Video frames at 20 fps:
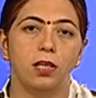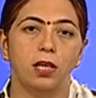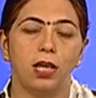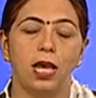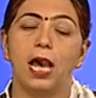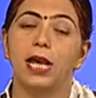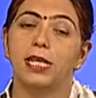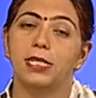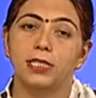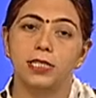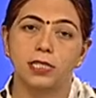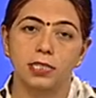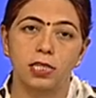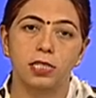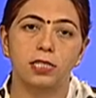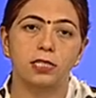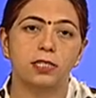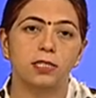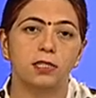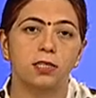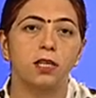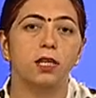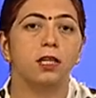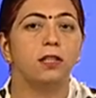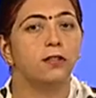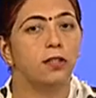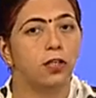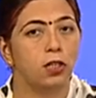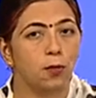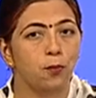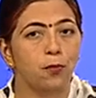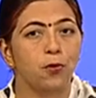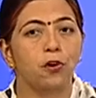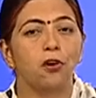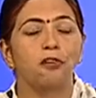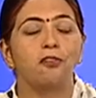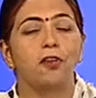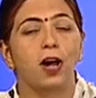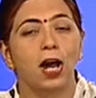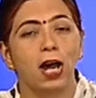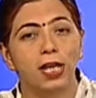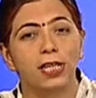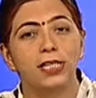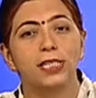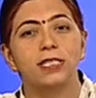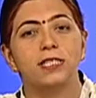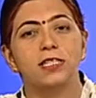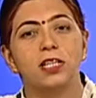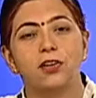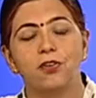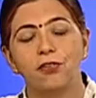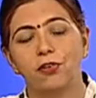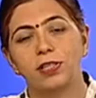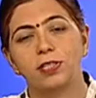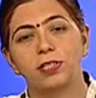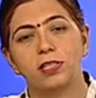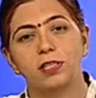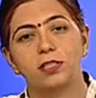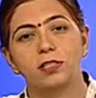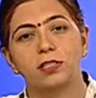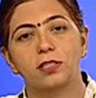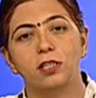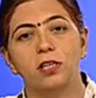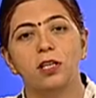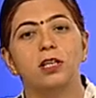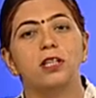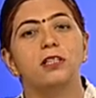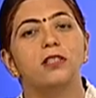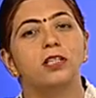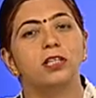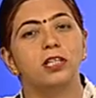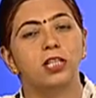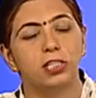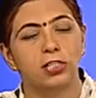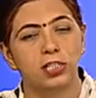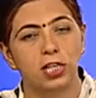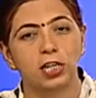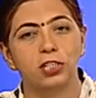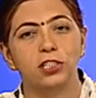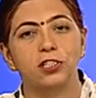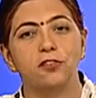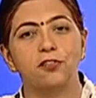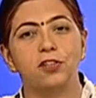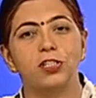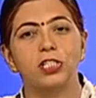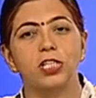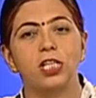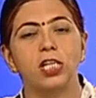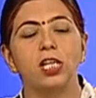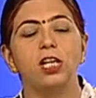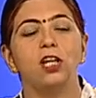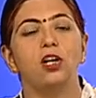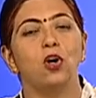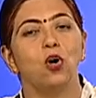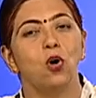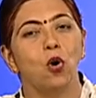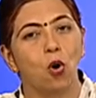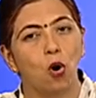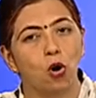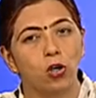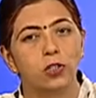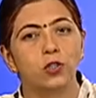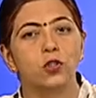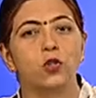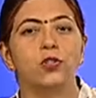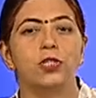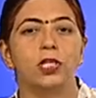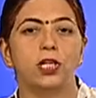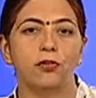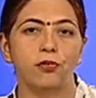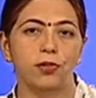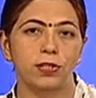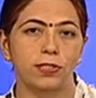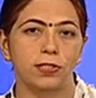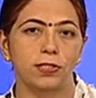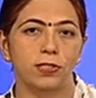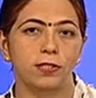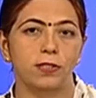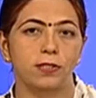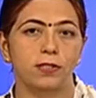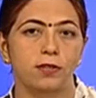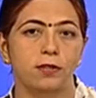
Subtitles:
and since the number of ions decreases, the conductivity also decreases.